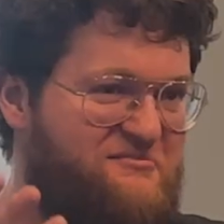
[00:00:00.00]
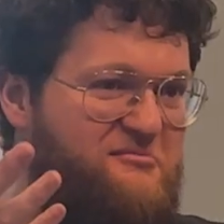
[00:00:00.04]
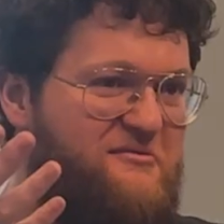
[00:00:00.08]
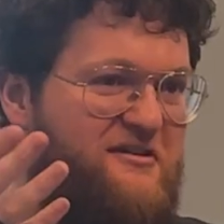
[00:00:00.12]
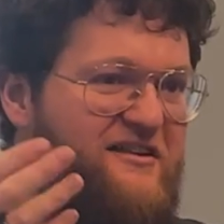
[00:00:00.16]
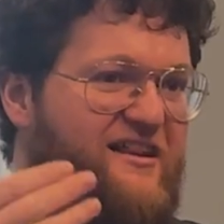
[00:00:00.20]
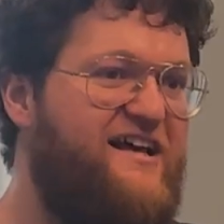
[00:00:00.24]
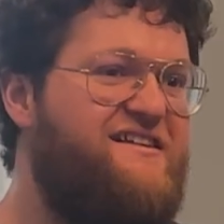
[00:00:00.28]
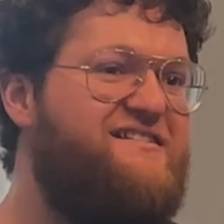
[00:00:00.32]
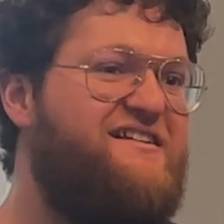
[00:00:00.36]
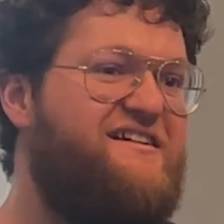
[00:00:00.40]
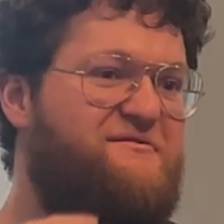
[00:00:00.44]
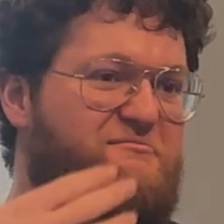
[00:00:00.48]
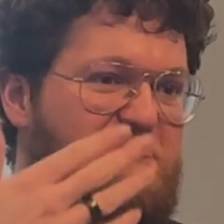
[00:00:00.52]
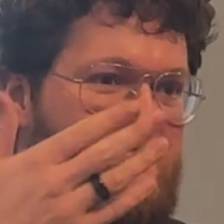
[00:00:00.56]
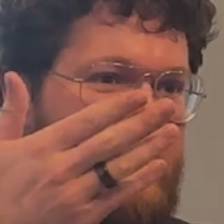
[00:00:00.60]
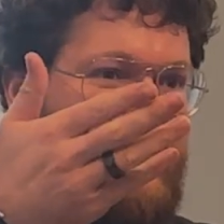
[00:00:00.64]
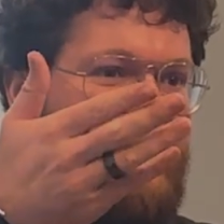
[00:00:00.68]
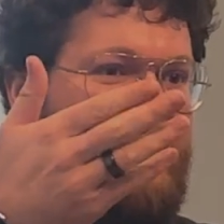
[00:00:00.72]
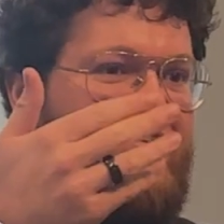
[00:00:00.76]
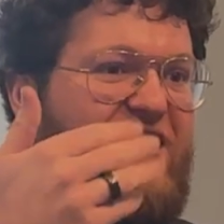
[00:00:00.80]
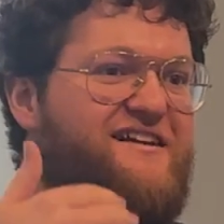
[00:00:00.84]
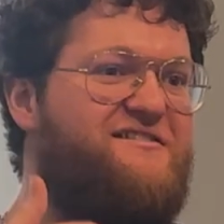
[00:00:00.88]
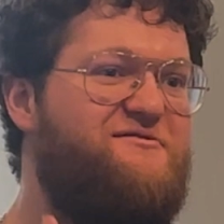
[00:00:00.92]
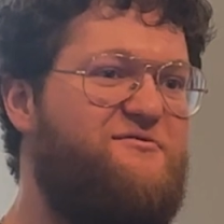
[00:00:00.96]
That's like me.
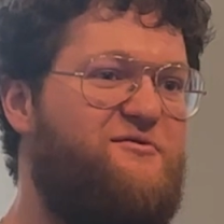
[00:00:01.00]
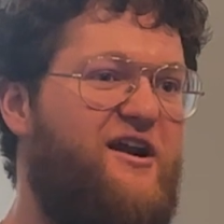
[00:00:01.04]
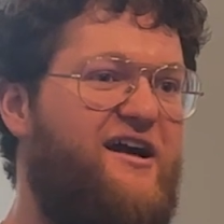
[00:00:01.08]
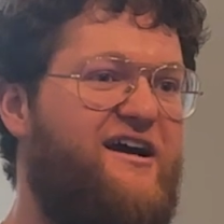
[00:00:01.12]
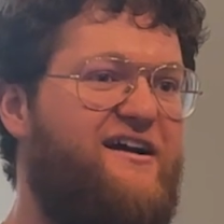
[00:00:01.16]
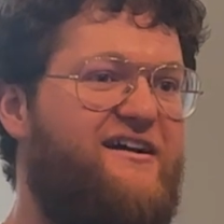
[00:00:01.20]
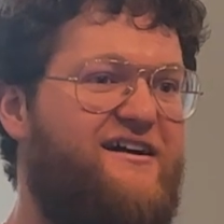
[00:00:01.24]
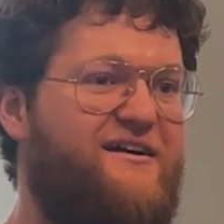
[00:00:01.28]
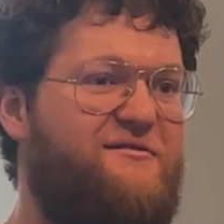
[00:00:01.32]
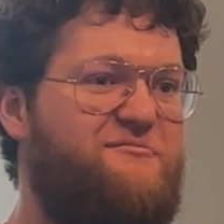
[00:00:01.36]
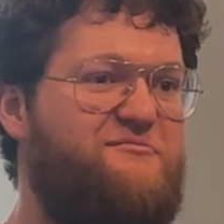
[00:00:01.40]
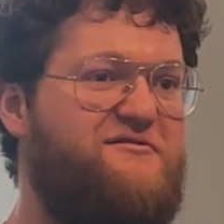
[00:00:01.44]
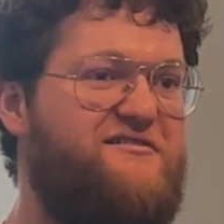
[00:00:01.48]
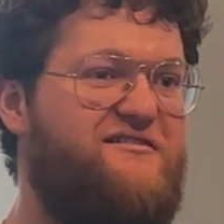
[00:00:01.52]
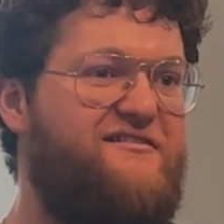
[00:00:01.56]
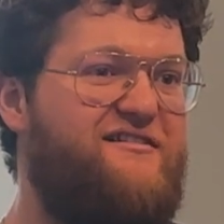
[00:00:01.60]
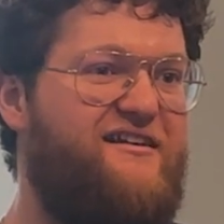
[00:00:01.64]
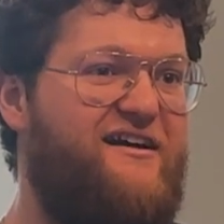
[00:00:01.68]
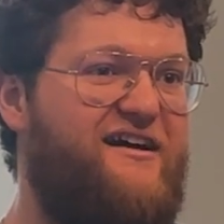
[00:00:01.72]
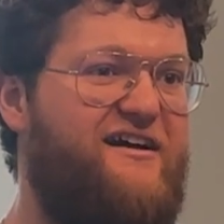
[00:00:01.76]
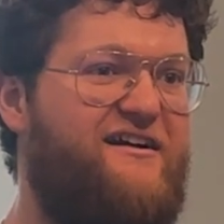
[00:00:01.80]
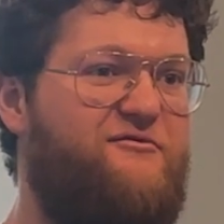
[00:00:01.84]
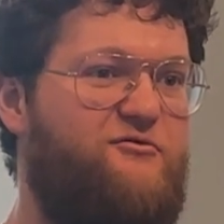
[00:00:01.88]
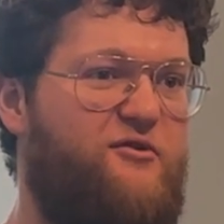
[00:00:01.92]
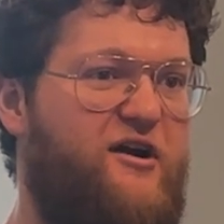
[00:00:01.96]
That's what I come,
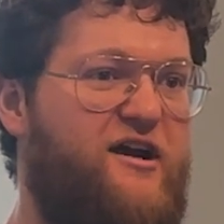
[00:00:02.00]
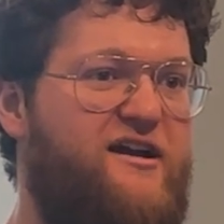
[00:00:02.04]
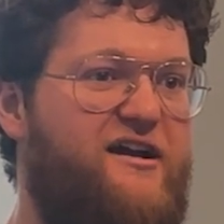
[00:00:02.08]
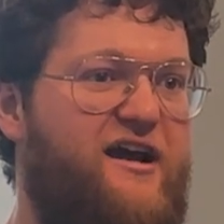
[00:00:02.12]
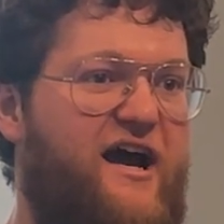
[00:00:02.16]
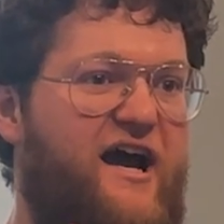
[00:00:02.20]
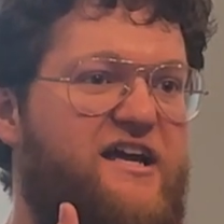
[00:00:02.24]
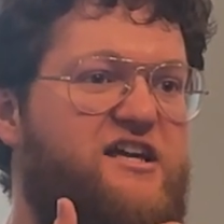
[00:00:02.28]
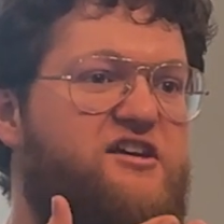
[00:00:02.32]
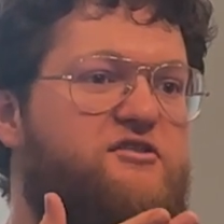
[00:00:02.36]
right?